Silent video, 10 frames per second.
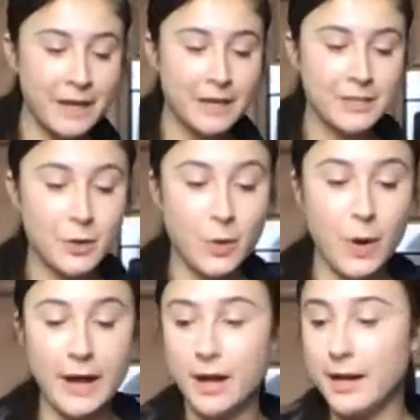So
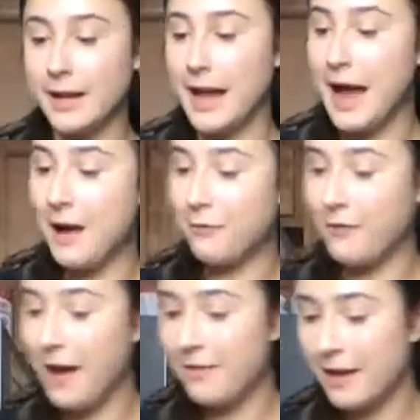I cut it in half,
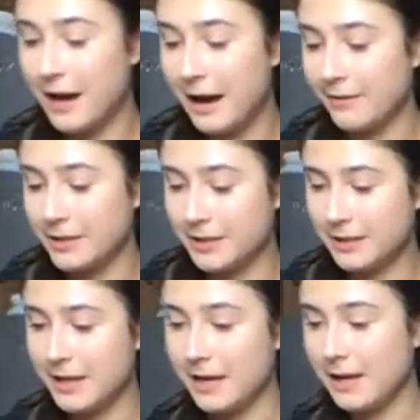and then
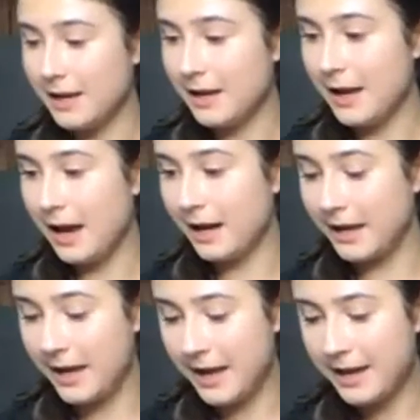obviously
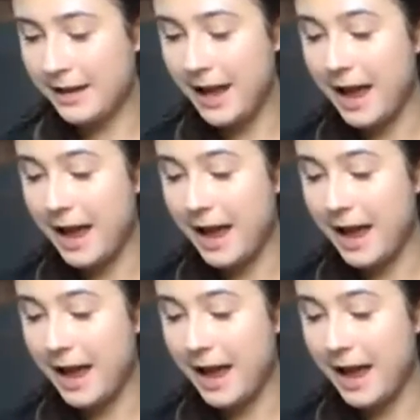again.